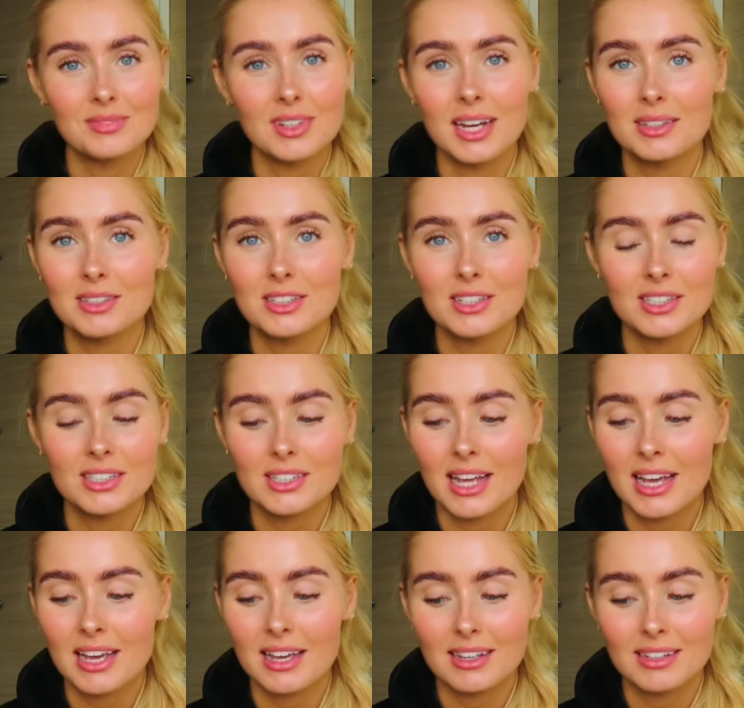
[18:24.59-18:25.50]
I just
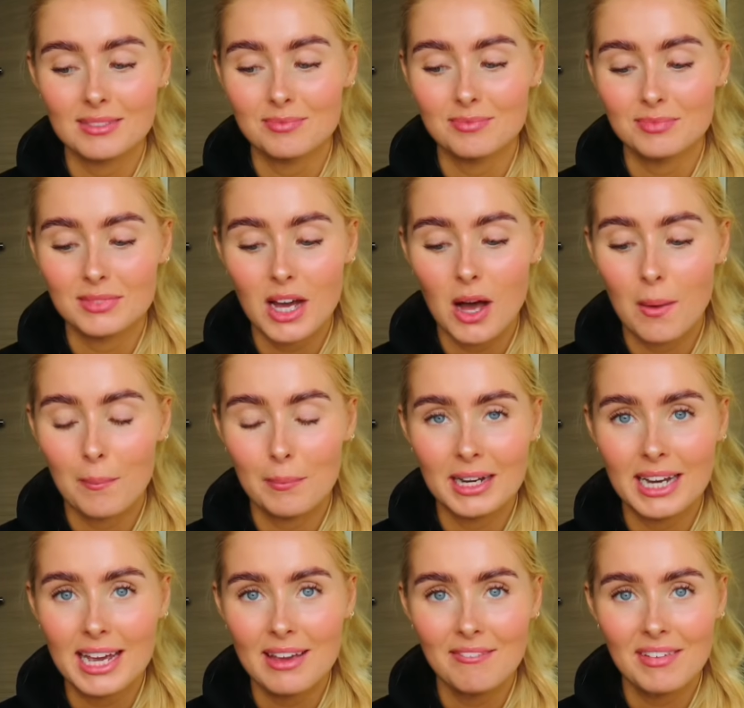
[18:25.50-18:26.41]
like can't
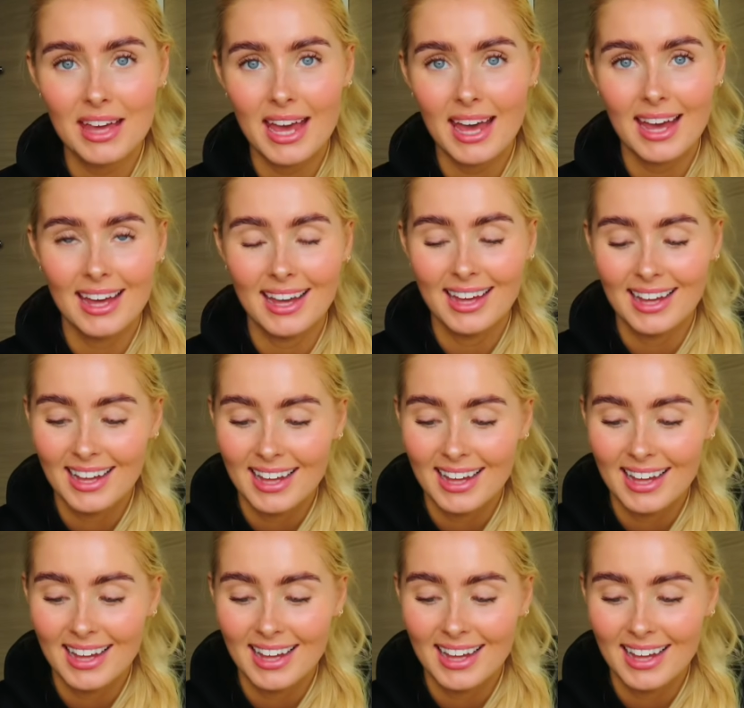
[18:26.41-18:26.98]
believe it.